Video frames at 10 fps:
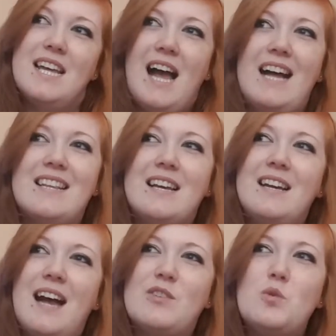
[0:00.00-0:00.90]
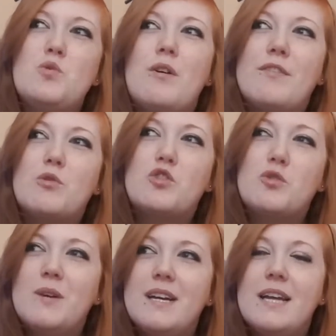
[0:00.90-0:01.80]
I don't know if they'll
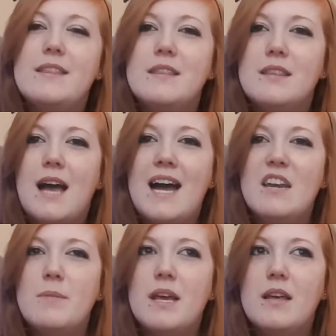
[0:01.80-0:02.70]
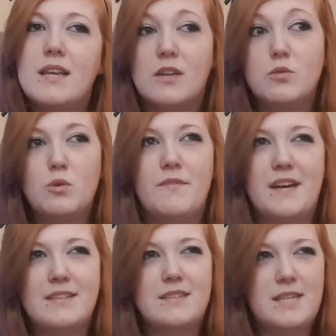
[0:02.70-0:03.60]
show it in anime, like I don't know if
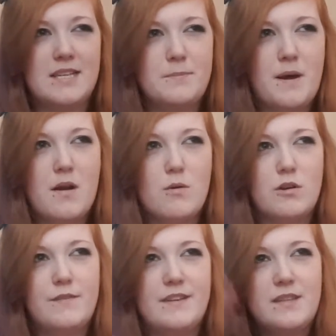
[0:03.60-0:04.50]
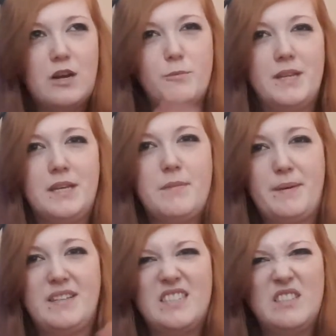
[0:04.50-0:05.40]
that's this part or if that'll be like
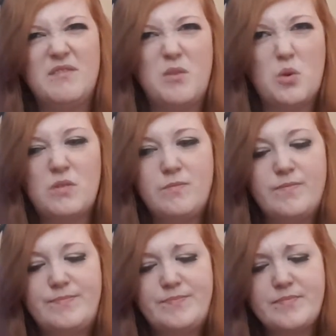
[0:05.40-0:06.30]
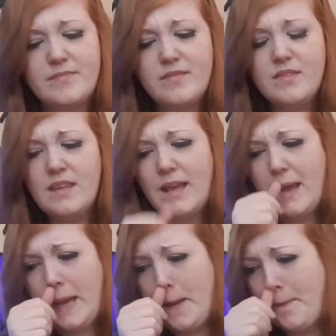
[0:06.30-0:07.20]
maybe season 4,
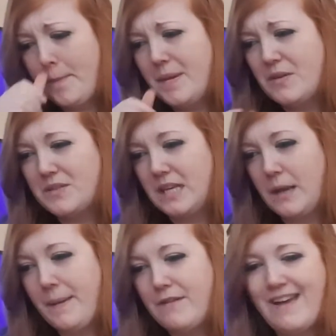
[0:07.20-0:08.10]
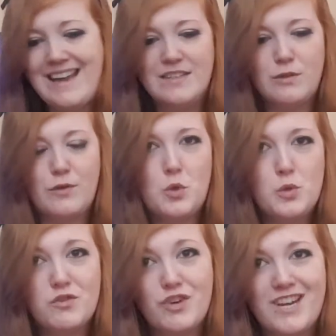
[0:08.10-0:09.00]
but there was like a bit of hints of who
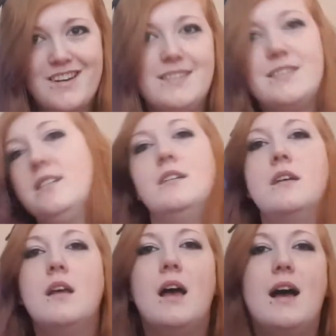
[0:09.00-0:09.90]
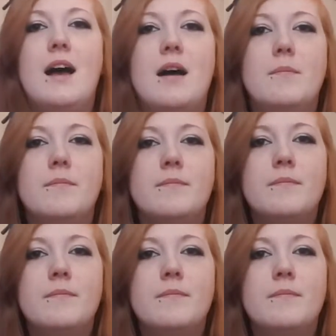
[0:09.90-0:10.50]
the traitor is. Oh,